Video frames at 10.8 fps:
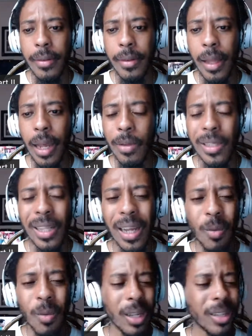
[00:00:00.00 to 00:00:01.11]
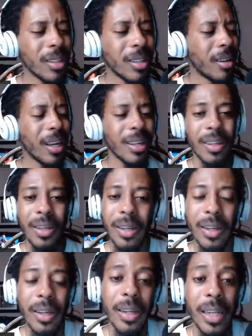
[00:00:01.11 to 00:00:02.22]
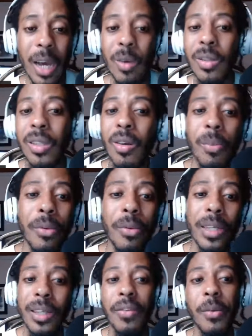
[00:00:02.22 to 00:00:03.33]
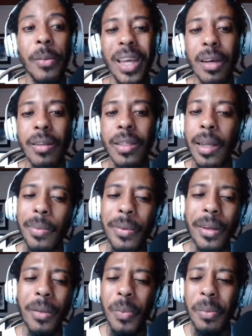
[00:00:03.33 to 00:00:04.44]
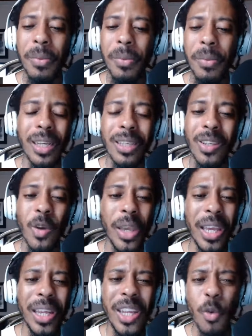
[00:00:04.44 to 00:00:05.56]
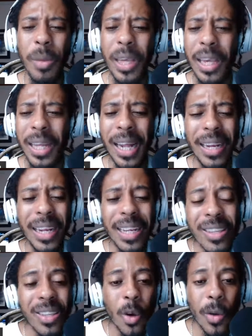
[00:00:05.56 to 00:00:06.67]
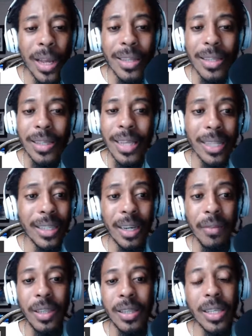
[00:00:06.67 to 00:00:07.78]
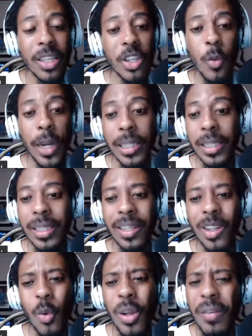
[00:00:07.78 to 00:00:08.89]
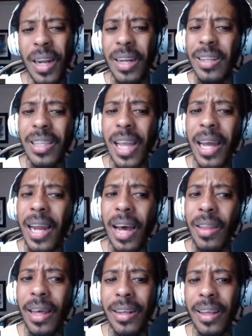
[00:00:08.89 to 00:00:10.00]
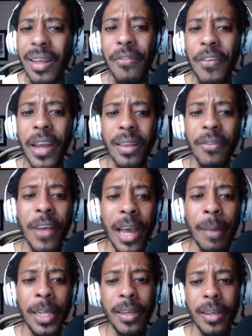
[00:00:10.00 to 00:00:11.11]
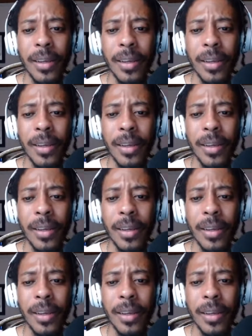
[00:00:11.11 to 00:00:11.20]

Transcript: I was like, what the? That was so depressing for me. I was like, what, people just so inhumane, and they're so insensitive to situations and don't even understand how that can affect the family.